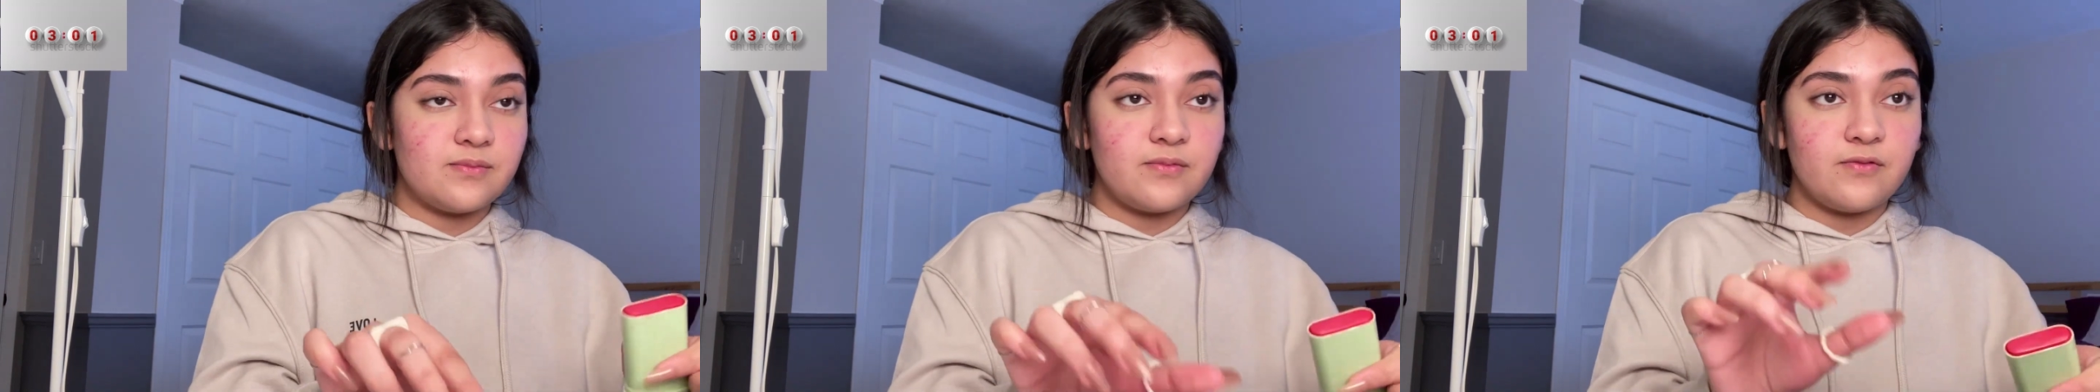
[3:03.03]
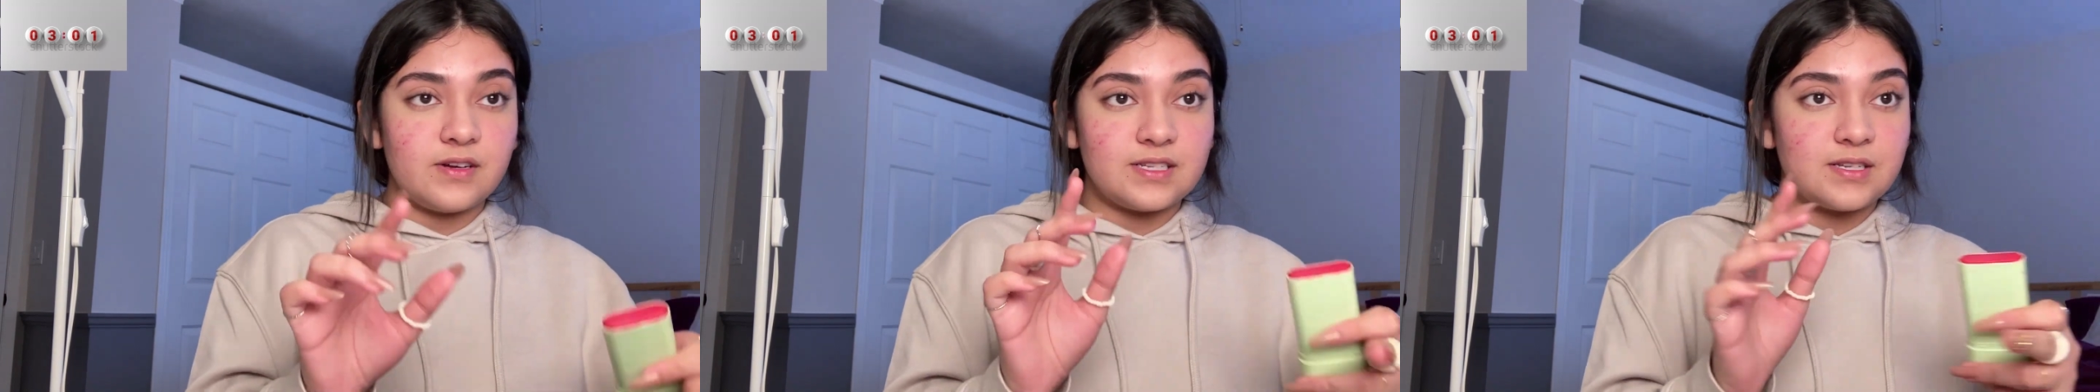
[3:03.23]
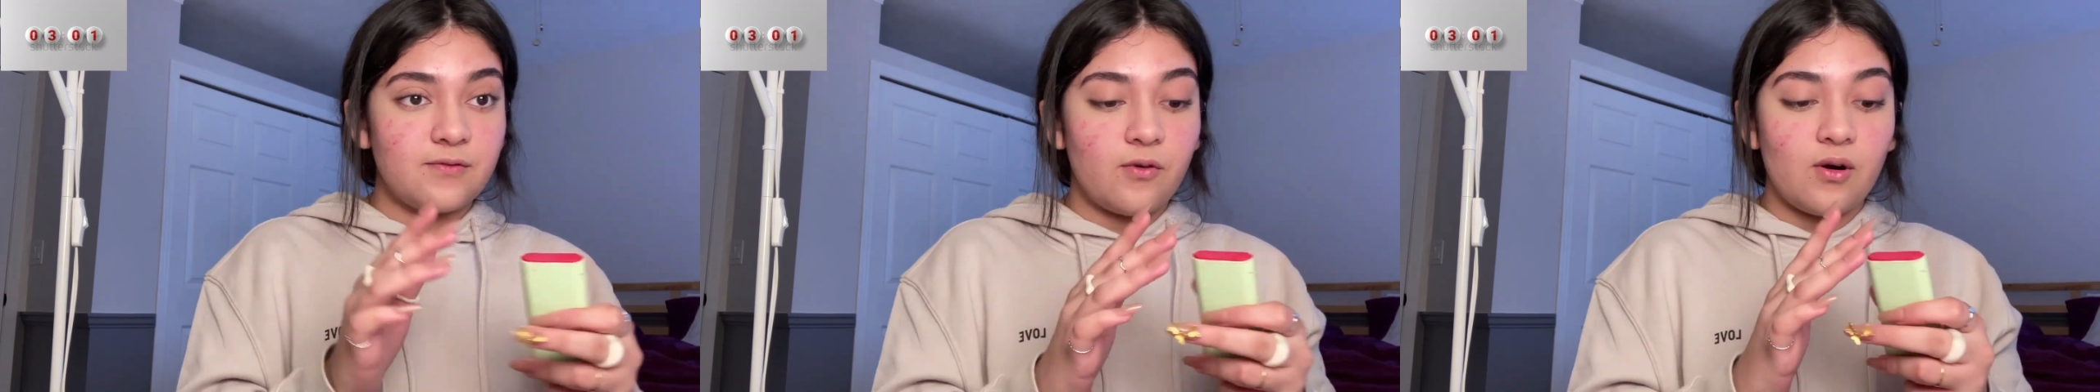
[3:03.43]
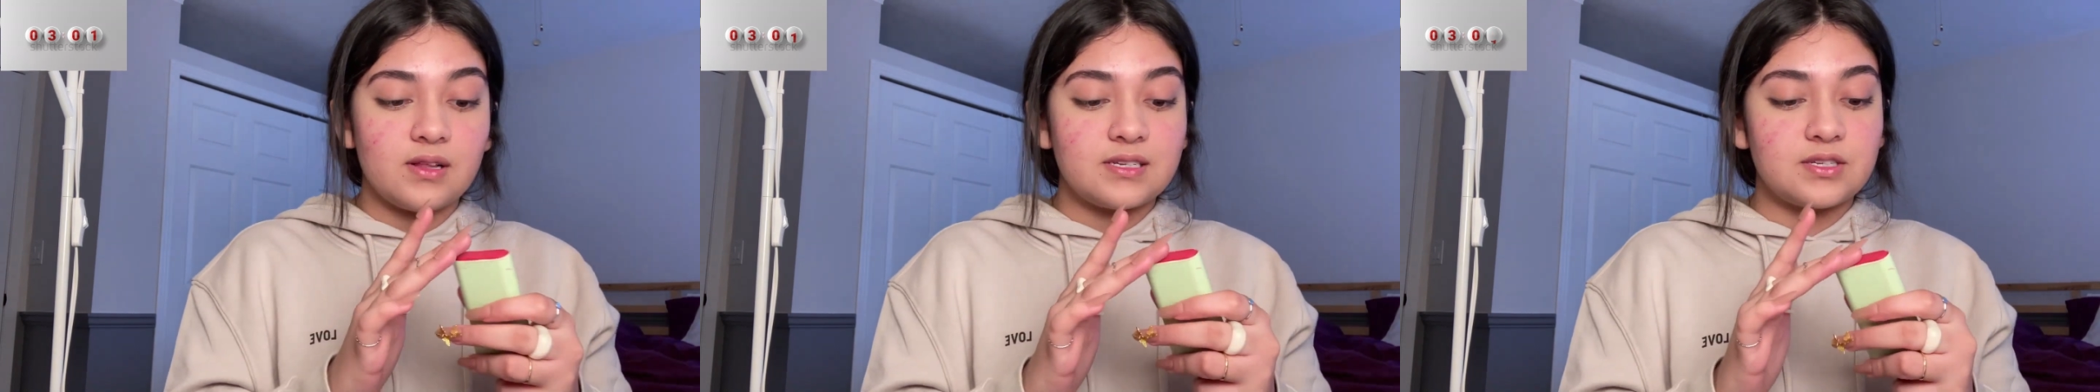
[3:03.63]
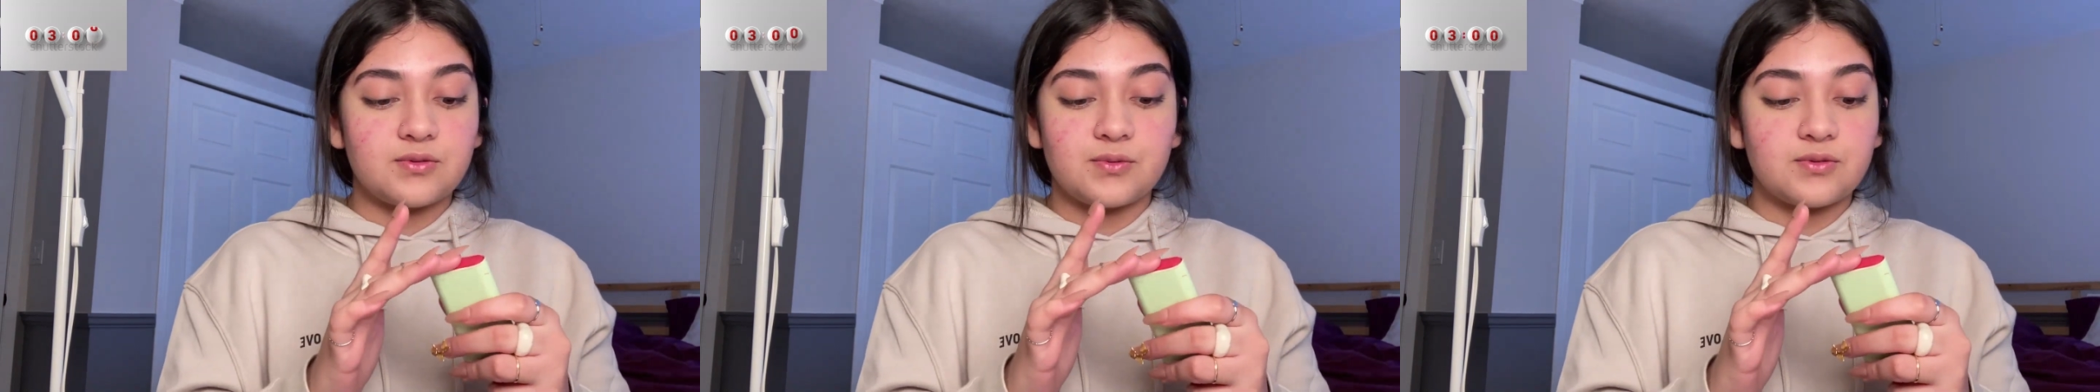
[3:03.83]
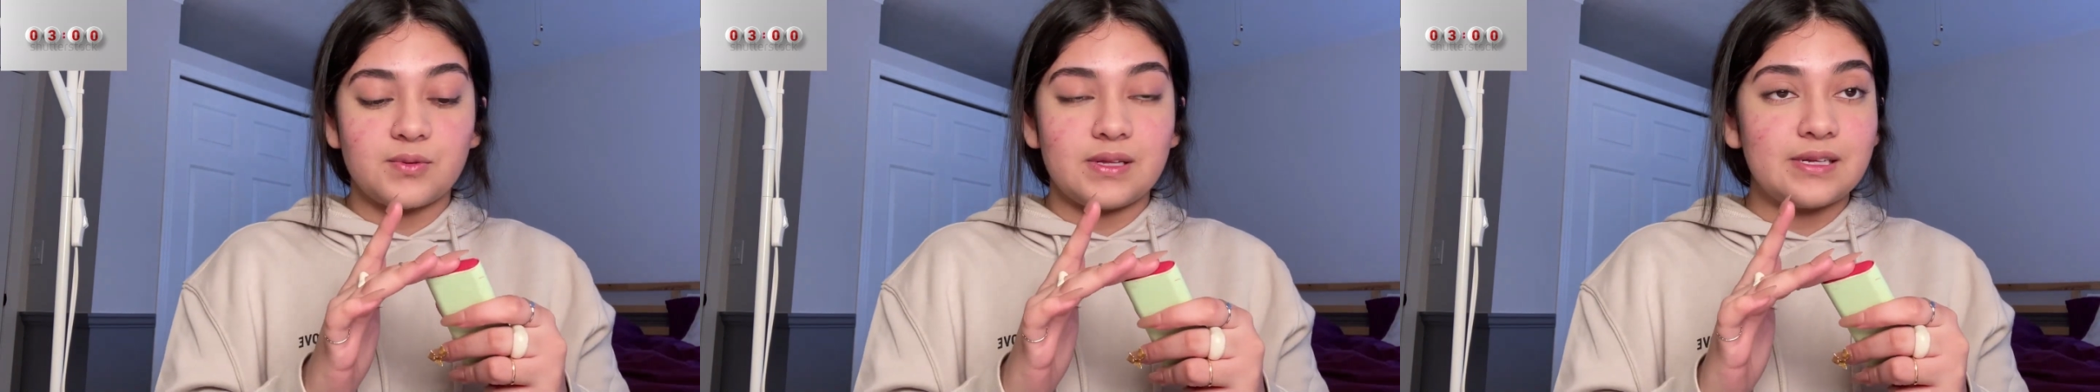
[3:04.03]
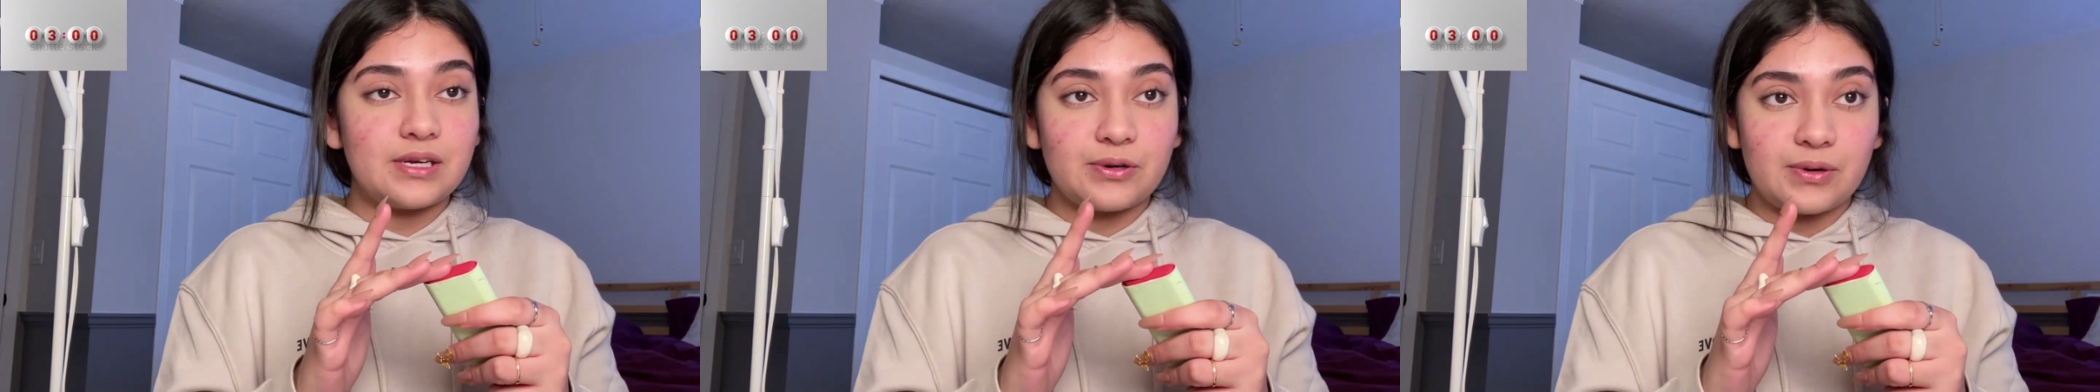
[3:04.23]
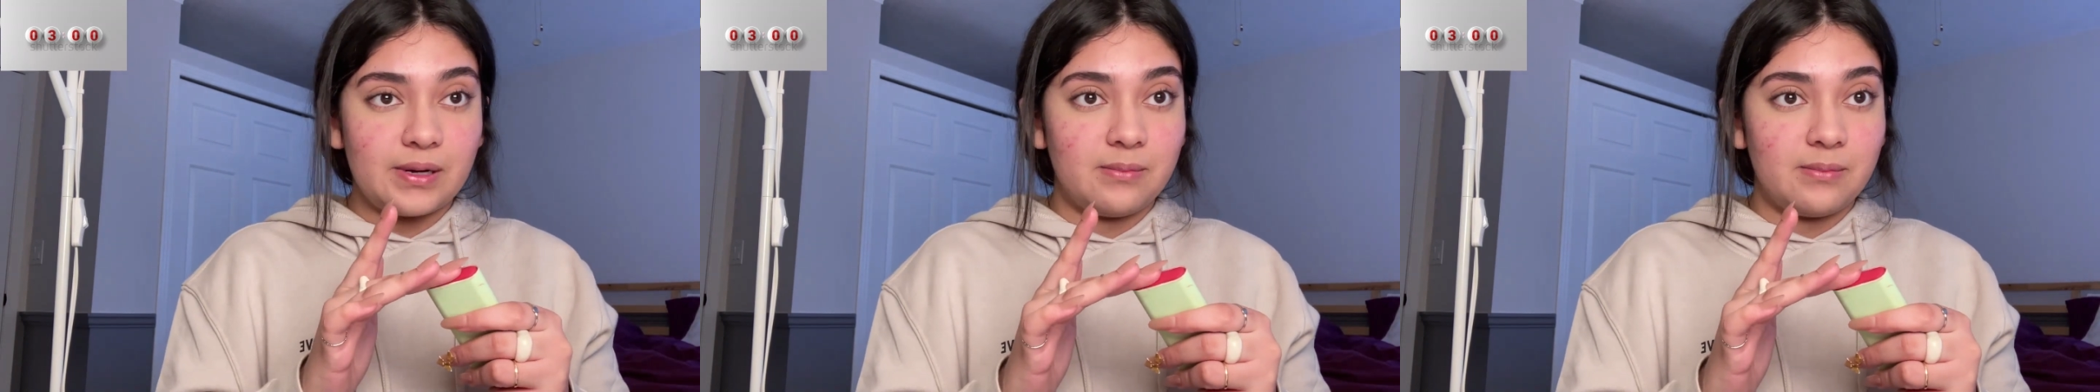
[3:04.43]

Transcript: First of all, it's really creamy.